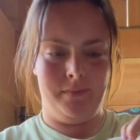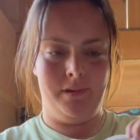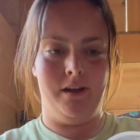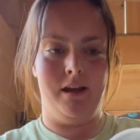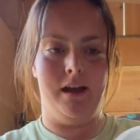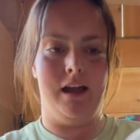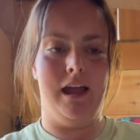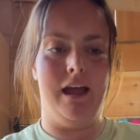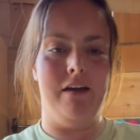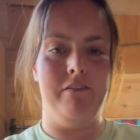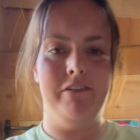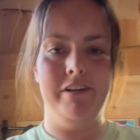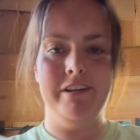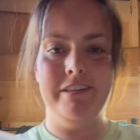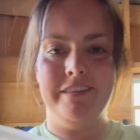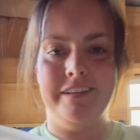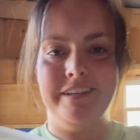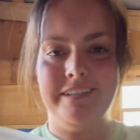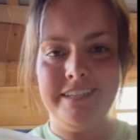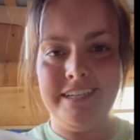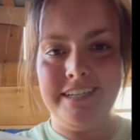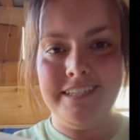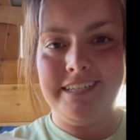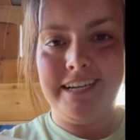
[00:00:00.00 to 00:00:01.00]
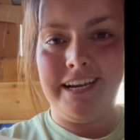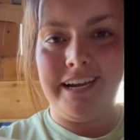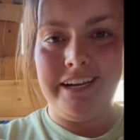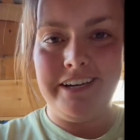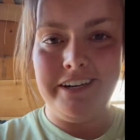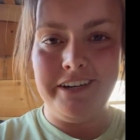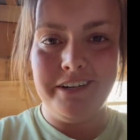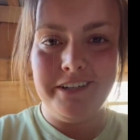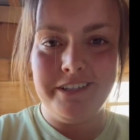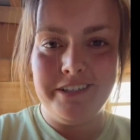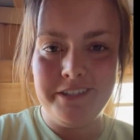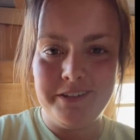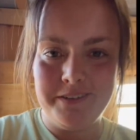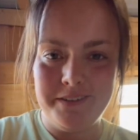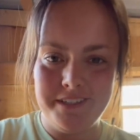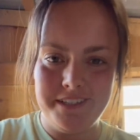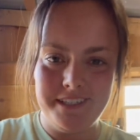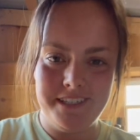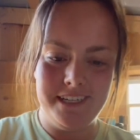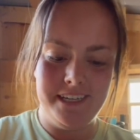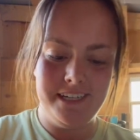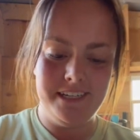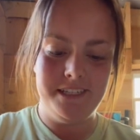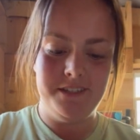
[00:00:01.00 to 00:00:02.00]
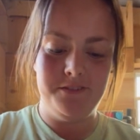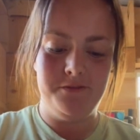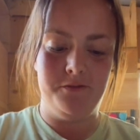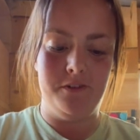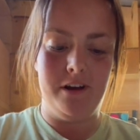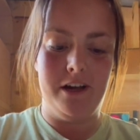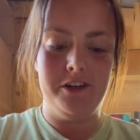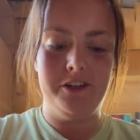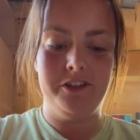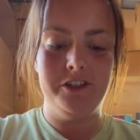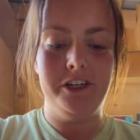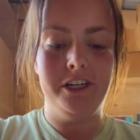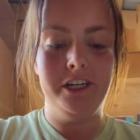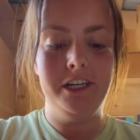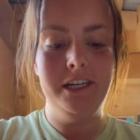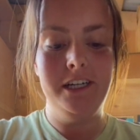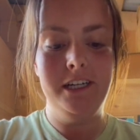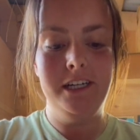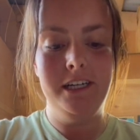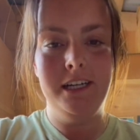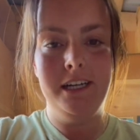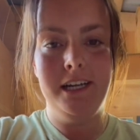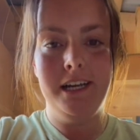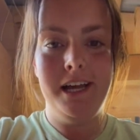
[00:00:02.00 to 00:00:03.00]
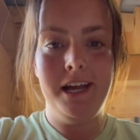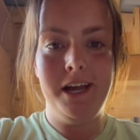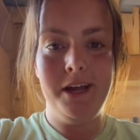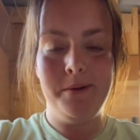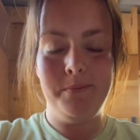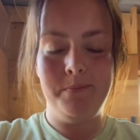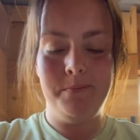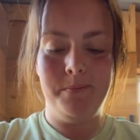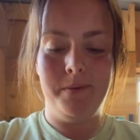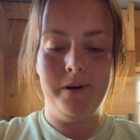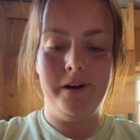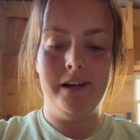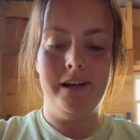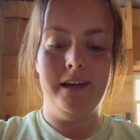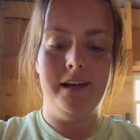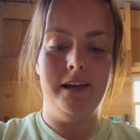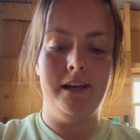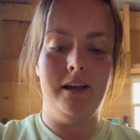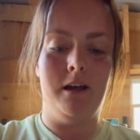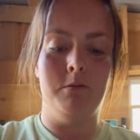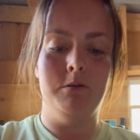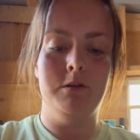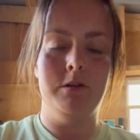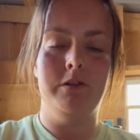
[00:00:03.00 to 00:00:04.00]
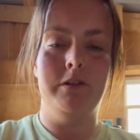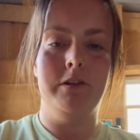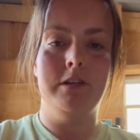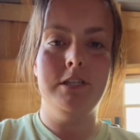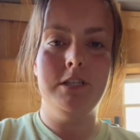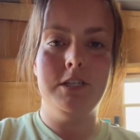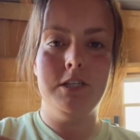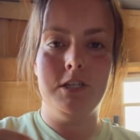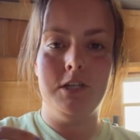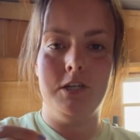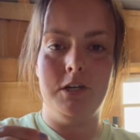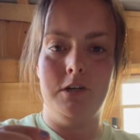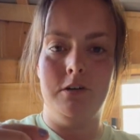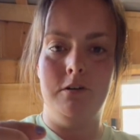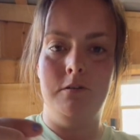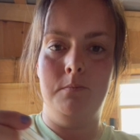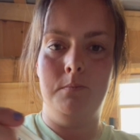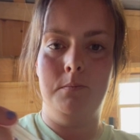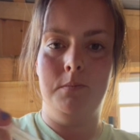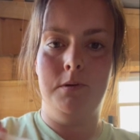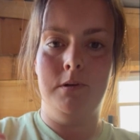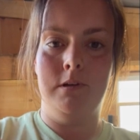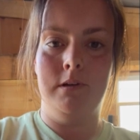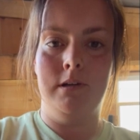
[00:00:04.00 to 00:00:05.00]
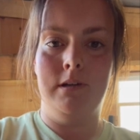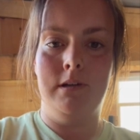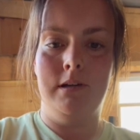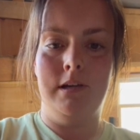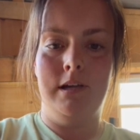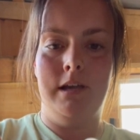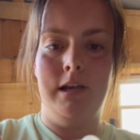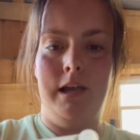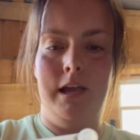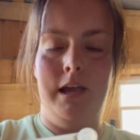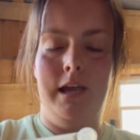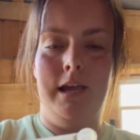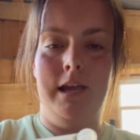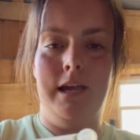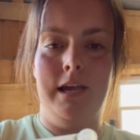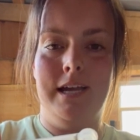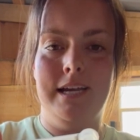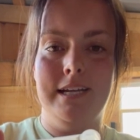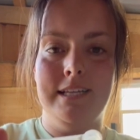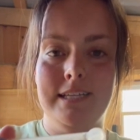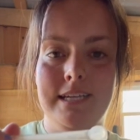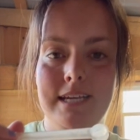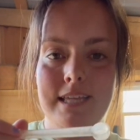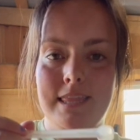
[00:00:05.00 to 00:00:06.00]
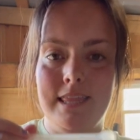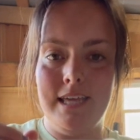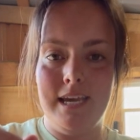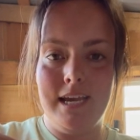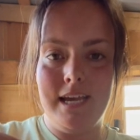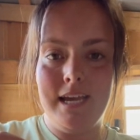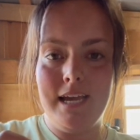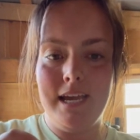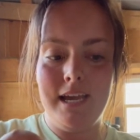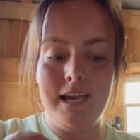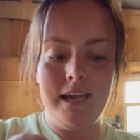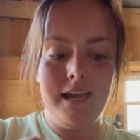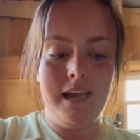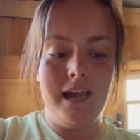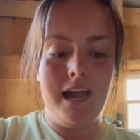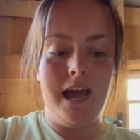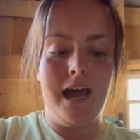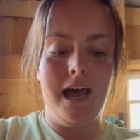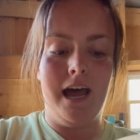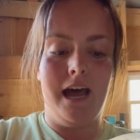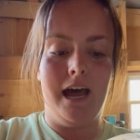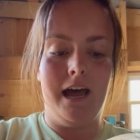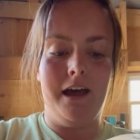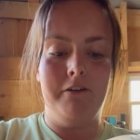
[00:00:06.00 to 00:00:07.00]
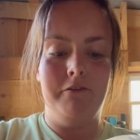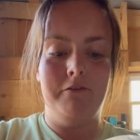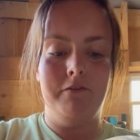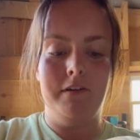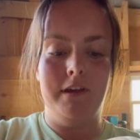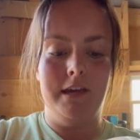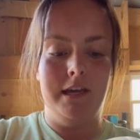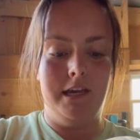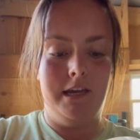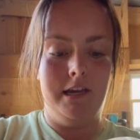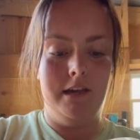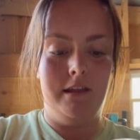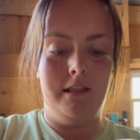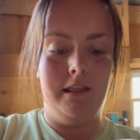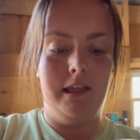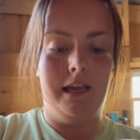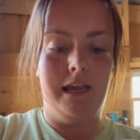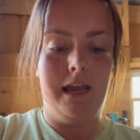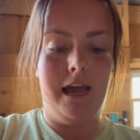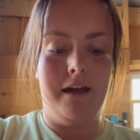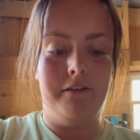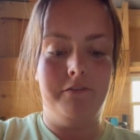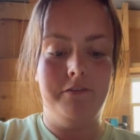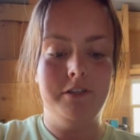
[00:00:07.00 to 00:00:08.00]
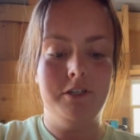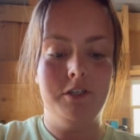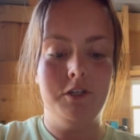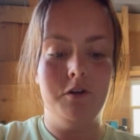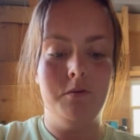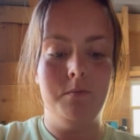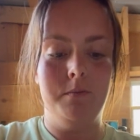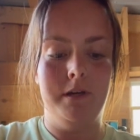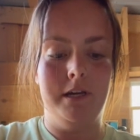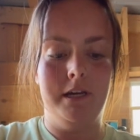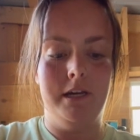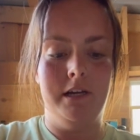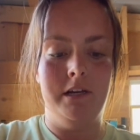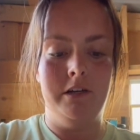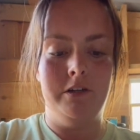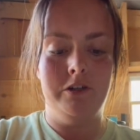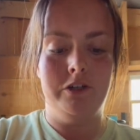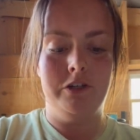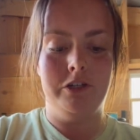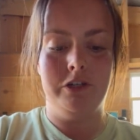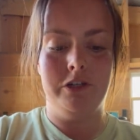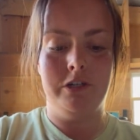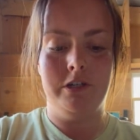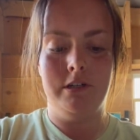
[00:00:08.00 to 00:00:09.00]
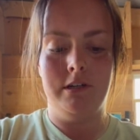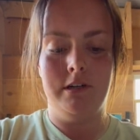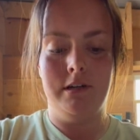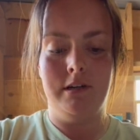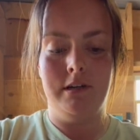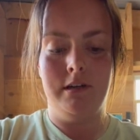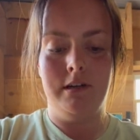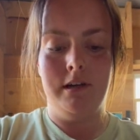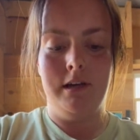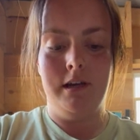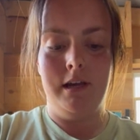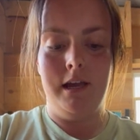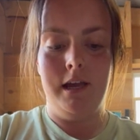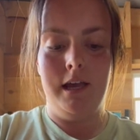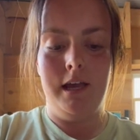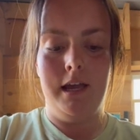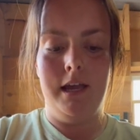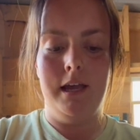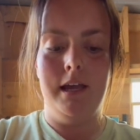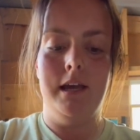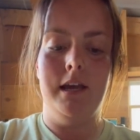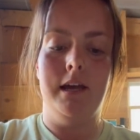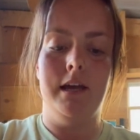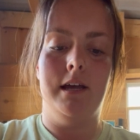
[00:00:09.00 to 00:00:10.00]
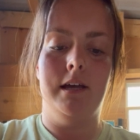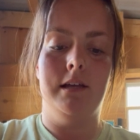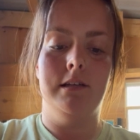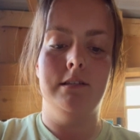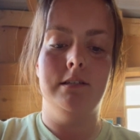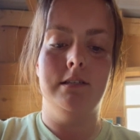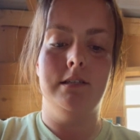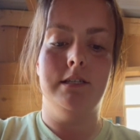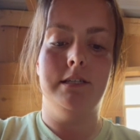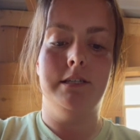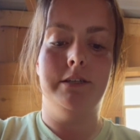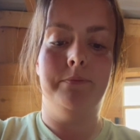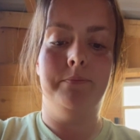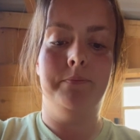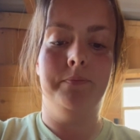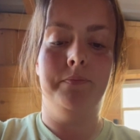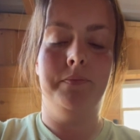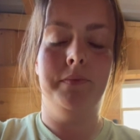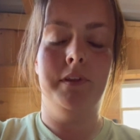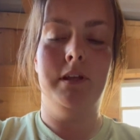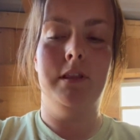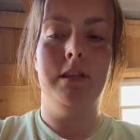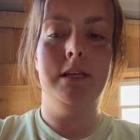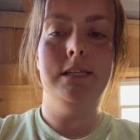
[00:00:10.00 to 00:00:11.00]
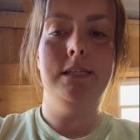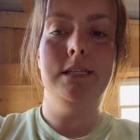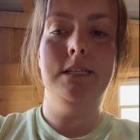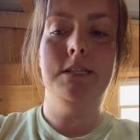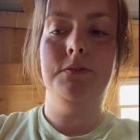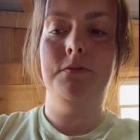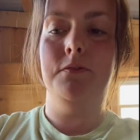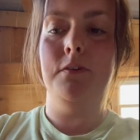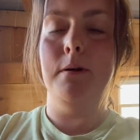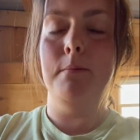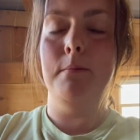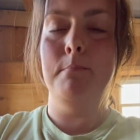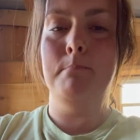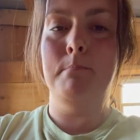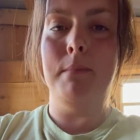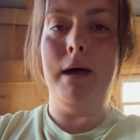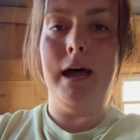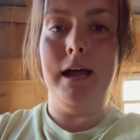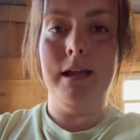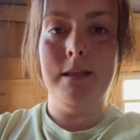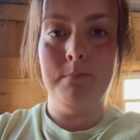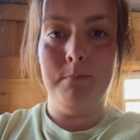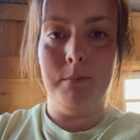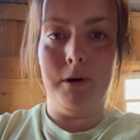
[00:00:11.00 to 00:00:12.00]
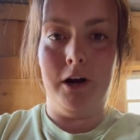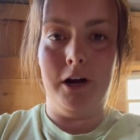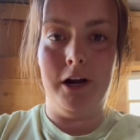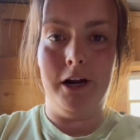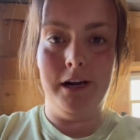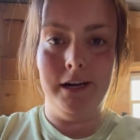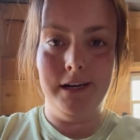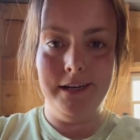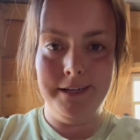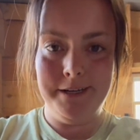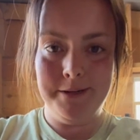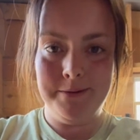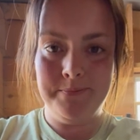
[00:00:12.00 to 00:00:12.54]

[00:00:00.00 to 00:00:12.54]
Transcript: have it in this container so it stays fresher, but it comes with a scoop, and they get half a scoop each. And this is from Mad Barn.